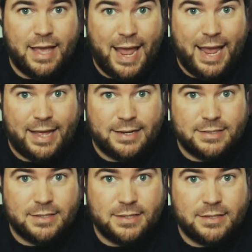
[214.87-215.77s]
and
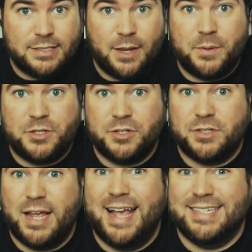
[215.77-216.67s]

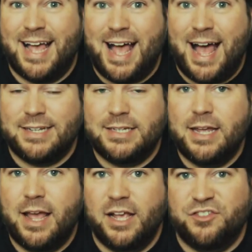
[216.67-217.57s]
temperatures as hot
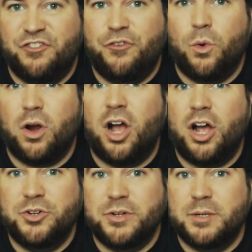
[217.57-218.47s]
as
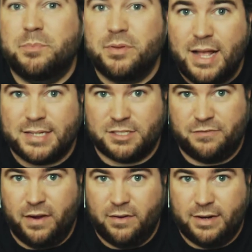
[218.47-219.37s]
400 plus
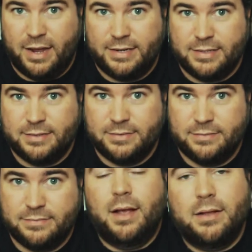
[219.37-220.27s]
Fahrenheit.
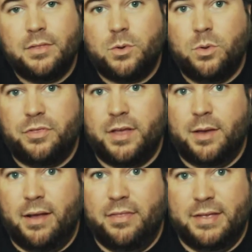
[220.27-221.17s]
Another cool thing
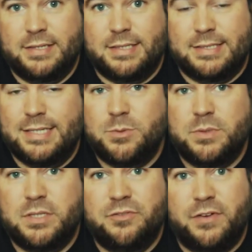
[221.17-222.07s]
about this is this
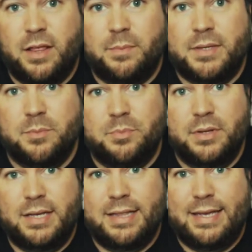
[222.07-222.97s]
was developed
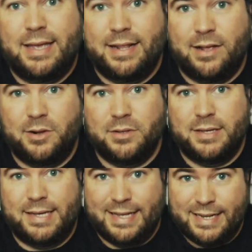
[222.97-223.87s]
completely and
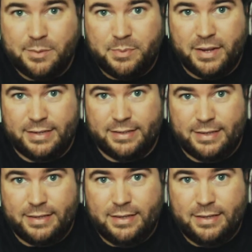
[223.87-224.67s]
utterly independently.